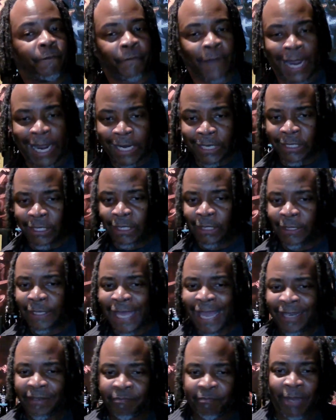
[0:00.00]
finding
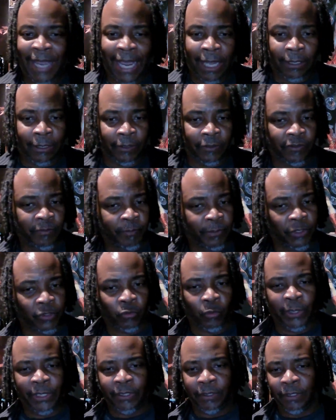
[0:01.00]
that balance
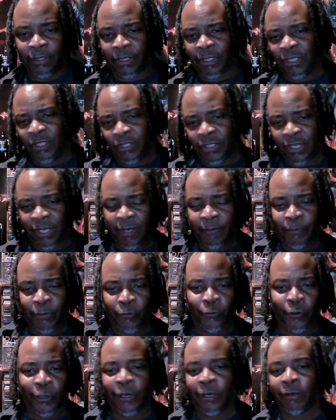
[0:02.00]
between the
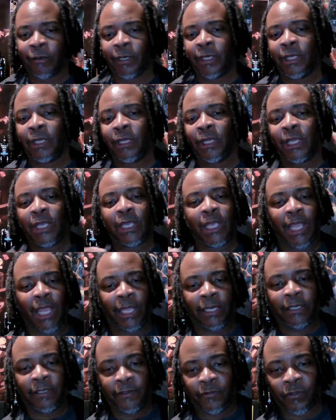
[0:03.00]
contemporary
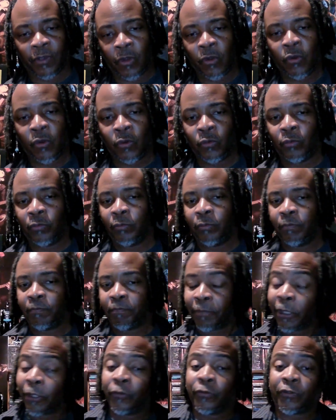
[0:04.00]
and his own
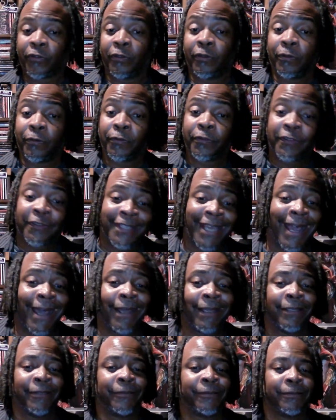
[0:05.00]
personal
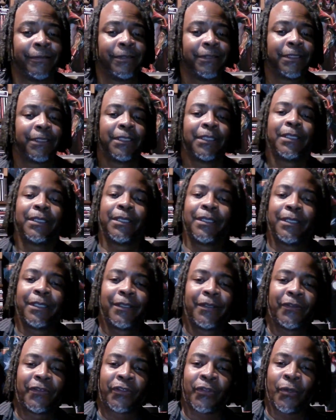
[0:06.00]
style.
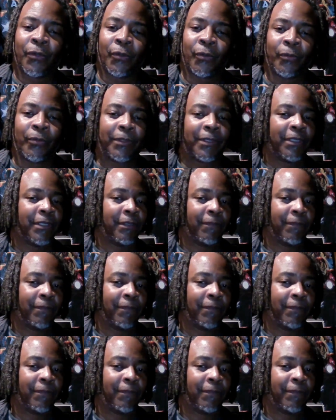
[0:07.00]
So,